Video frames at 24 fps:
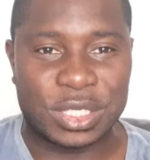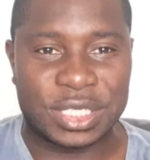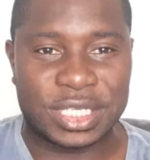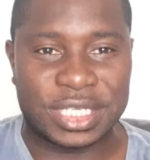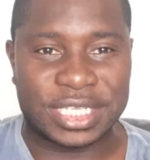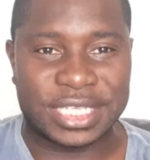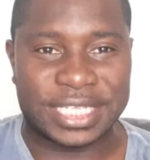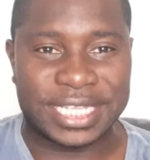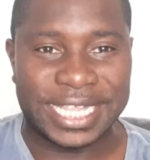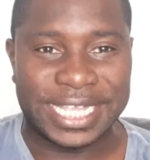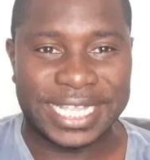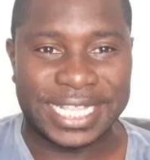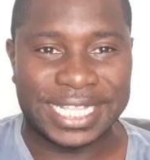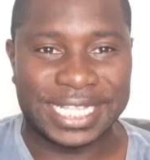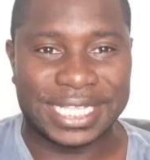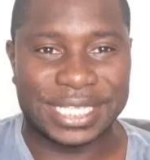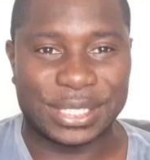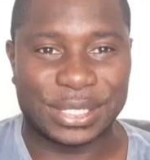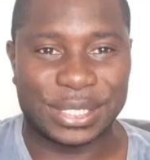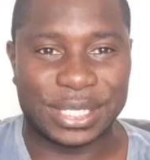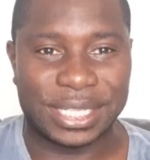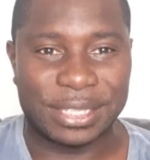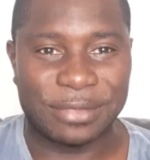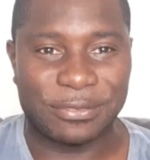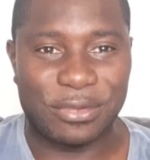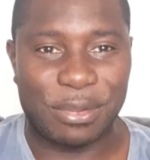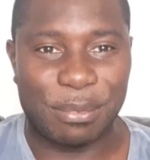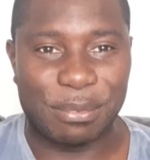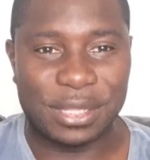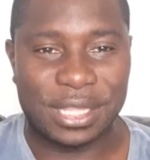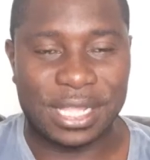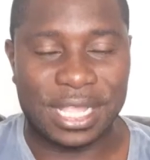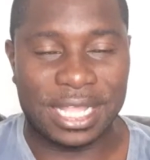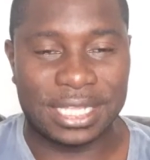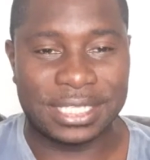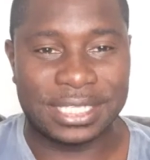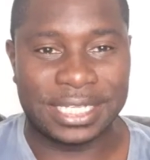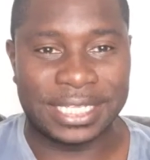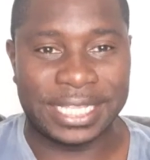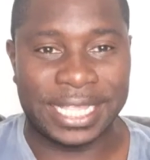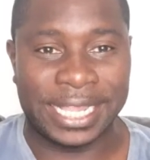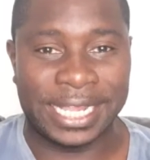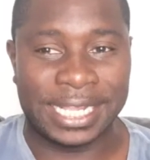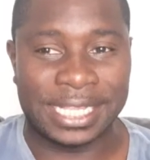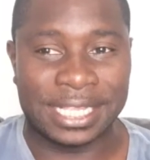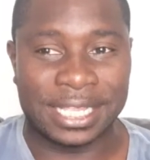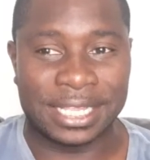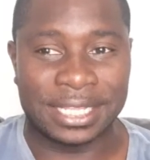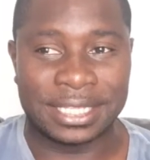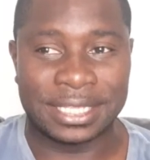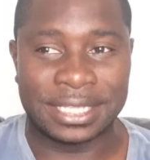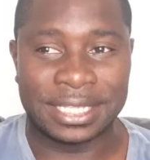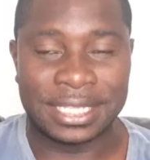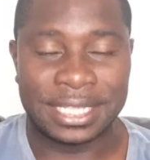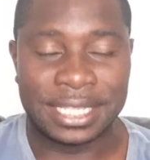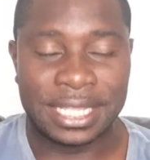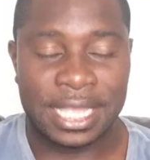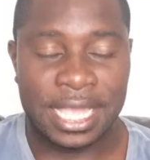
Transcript: still from London, England.